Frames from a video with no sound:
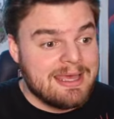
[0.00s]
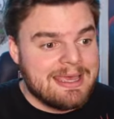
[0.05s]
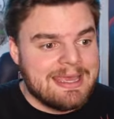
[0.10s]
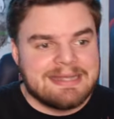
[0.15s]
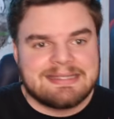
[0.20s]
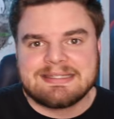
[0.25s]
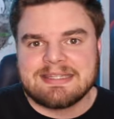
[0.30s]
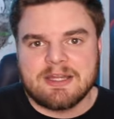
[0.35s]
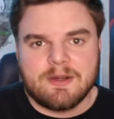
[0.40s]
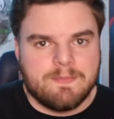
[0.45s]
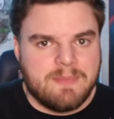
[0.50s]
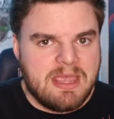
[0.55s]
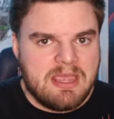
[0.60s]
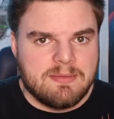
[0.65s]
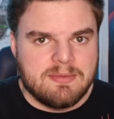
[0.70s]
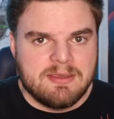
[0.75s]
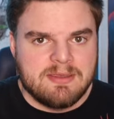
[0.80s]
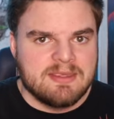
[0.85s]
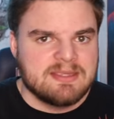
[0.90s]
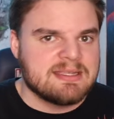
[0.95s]
It's their
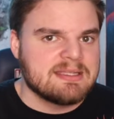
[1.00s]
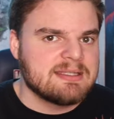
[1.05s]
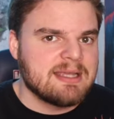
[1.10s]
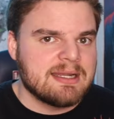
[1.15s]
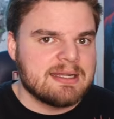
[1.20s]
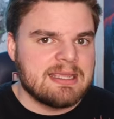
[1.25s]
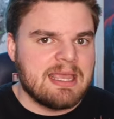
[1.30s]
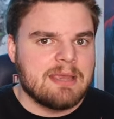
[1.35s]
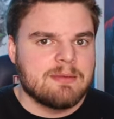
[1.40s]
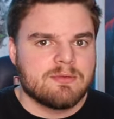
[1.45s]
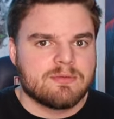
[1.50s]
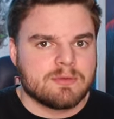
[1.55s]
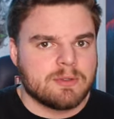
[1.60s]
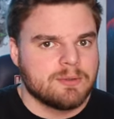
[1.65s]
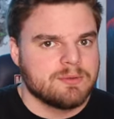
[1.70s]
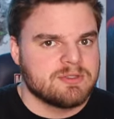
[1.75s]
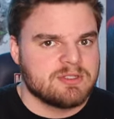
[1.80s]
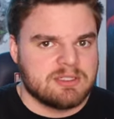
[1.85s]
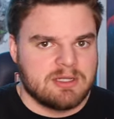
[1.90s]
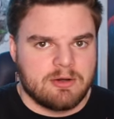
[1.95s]
baby. This is not a Game of
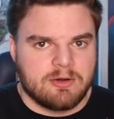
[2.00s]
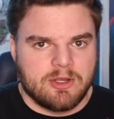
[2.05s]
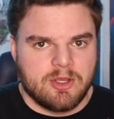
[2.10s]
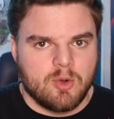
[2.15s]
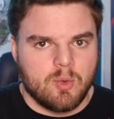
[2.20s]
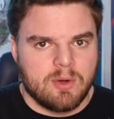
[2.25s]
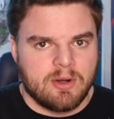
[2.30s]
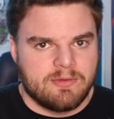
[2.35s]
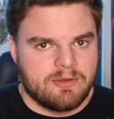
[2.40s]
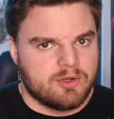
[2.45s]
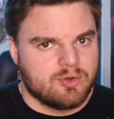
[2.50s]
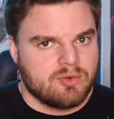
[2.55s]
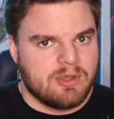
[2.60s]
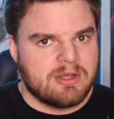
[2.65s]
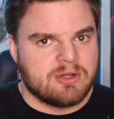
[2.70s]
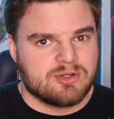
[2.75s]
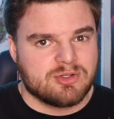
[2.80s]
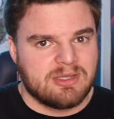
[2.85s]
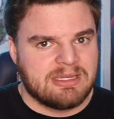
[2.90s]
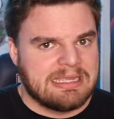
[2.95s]
Thrones scenario where the
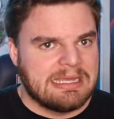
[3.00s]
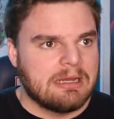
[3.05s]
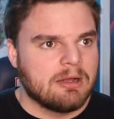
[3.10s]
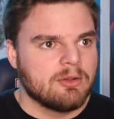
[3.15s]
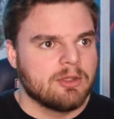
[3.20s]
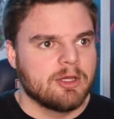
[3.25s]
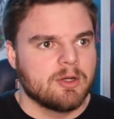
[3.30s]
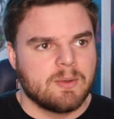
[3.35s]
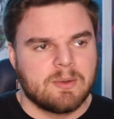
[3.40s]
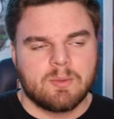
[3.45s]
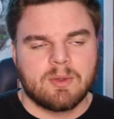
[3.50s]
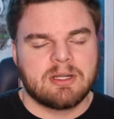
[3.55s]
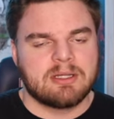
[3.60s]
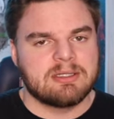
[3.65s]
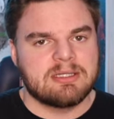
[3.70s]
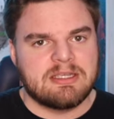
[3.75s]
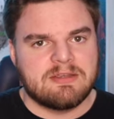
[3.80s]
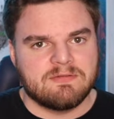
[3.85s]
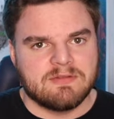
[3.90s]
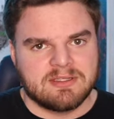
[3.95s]
creator's like, hell no, we want to
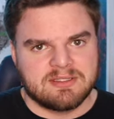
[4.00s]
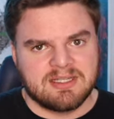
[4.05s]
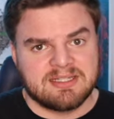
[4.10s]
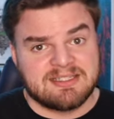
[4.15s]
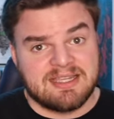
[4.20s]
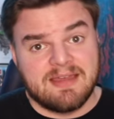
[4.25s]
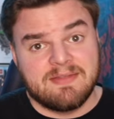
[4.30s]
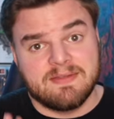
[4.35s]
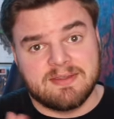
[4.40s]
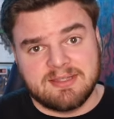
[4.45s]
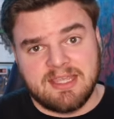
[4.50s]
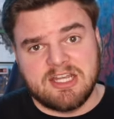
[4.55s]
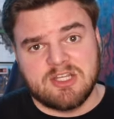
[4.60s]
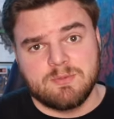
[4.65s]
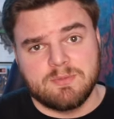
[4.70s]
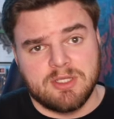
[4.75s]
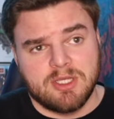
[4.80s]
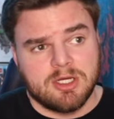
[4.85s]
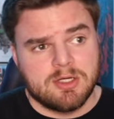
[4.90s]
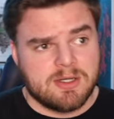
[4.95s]
leave this. Let's end this,
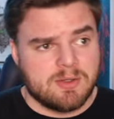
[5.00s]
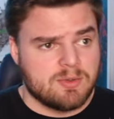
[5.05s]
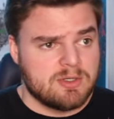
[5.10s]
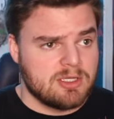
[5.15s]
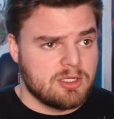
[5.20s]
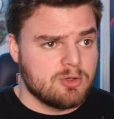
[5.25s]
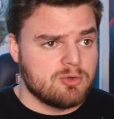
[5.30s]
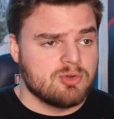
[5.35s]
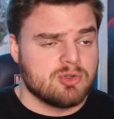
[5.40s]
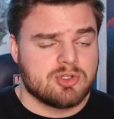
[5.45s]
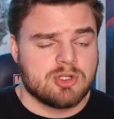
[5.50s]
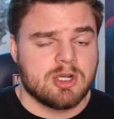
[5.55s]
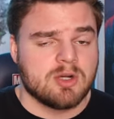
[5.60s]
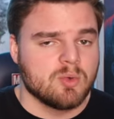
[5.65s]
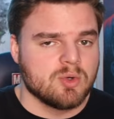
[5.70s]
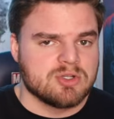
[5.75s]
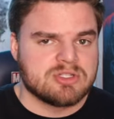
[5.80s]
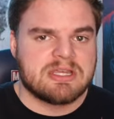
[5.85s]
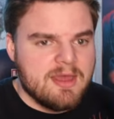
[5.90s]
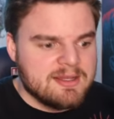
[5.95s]
HBO. I want to go do Star
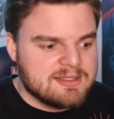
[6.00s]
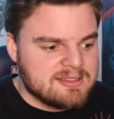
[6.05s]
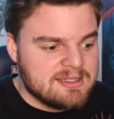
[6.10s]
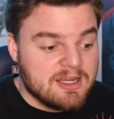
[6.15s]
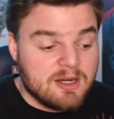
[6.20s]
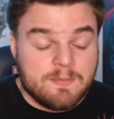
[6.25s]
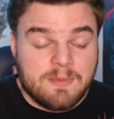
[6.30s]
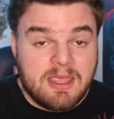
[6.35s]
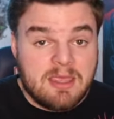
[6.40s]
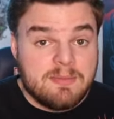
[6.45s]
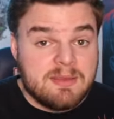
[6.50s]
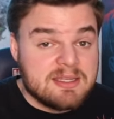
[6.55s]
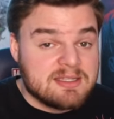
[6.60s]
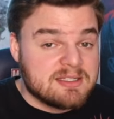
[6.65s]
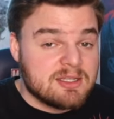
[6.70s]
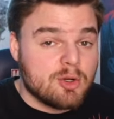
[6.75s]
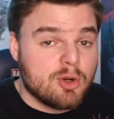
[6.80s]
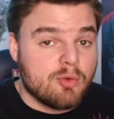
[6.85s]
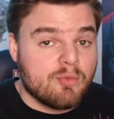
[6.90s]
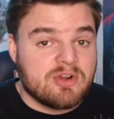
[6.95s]
Wars. It's their baby. It's
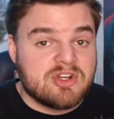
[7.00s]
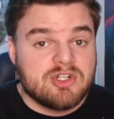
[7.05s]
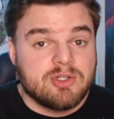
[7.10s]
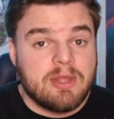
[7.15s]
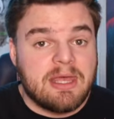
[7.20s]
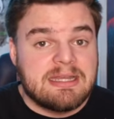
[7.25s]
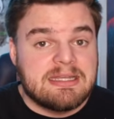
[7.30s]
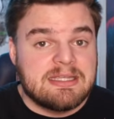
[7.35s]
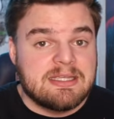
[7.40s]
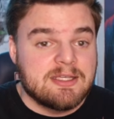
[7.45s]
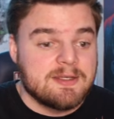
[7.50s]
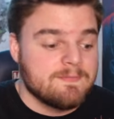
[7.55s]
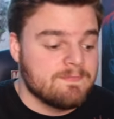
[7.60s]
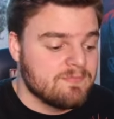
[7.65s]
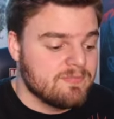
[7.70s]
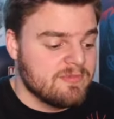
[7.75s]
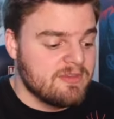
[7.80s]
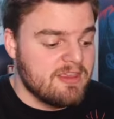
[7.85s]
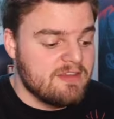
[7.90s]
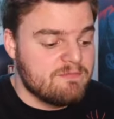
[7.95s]
their original idea.
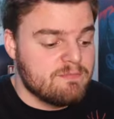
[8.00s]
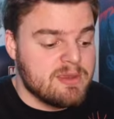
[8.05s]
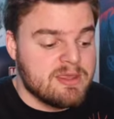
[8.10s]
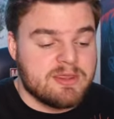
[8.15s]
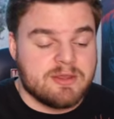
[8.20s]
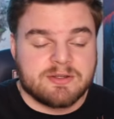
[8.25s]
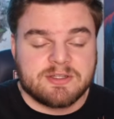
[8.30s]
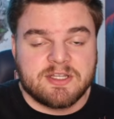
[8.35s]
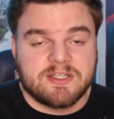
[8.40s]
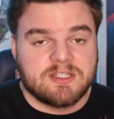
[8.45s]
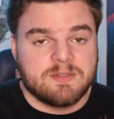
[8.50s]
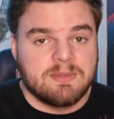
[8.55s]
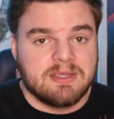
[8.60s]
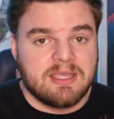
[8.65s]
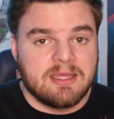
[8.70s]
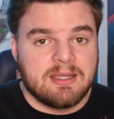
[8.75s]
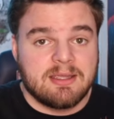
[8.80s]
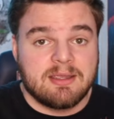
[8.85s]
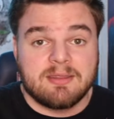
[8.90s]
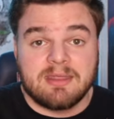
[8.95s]
They've been there since the
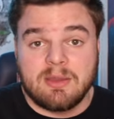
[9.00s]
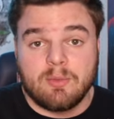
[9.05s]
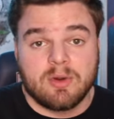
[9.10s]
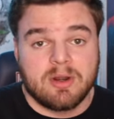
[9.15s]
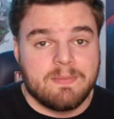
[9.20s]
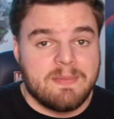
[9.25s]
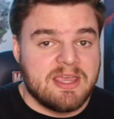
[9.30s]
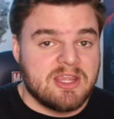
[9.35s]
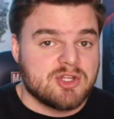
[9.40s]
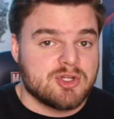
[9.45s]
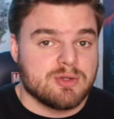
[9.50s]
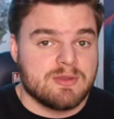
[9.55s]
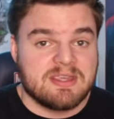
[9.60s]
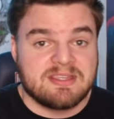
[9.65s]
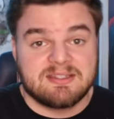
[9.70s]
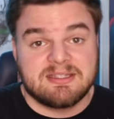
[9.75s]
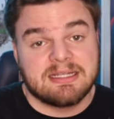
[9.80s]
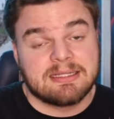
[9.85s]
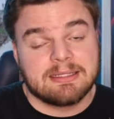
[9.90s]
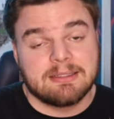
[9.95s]
beginning. They want to make sure they
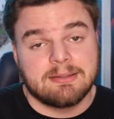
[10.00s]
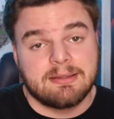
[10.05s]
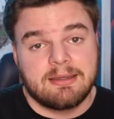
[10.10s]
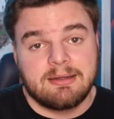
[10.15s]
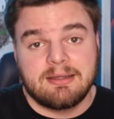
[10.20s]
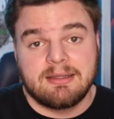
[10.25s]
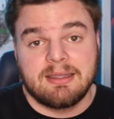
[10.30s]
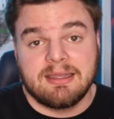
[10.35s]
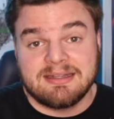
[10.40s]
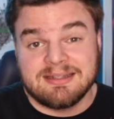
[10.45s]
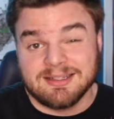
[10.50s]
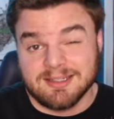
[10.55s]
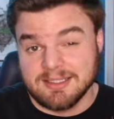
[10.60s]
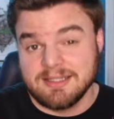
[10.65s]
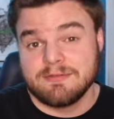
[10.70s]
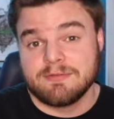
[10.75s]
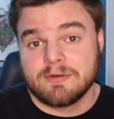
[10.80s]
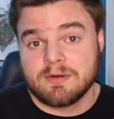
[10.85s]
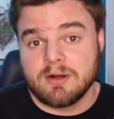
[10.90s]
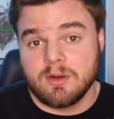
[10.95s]
stick the landing and
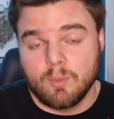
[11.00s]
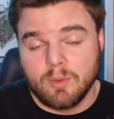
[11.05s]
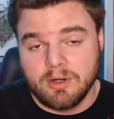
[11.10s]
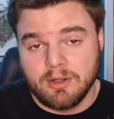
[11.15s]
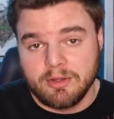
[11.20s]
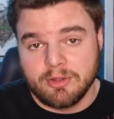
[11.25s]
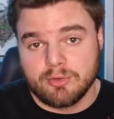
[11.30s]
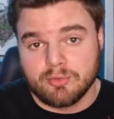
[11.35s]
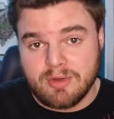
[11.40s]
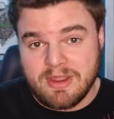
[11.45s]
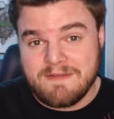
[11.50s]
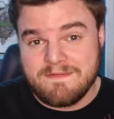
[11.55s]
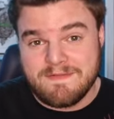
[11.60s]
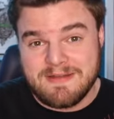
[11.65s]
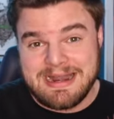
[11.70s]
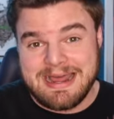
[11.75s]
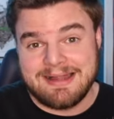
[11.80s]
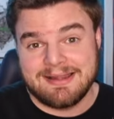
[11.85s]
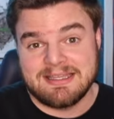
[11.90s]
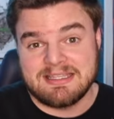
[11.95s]
deliver on one of the great
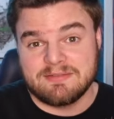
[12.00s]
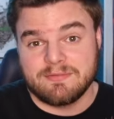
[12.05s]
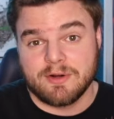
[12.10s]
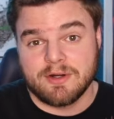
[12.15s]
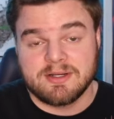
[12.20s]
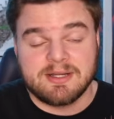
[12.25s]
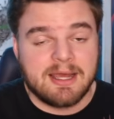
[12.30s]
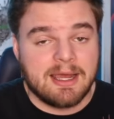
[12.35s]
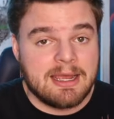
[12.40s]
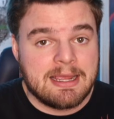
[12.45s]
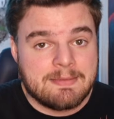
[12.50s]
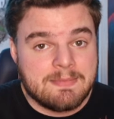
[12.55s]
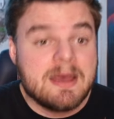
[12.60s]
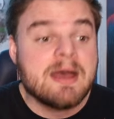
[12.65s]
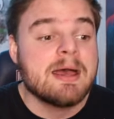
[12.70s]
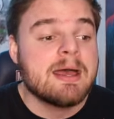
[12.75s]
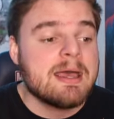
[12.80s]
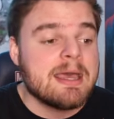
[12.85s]
finales of our time.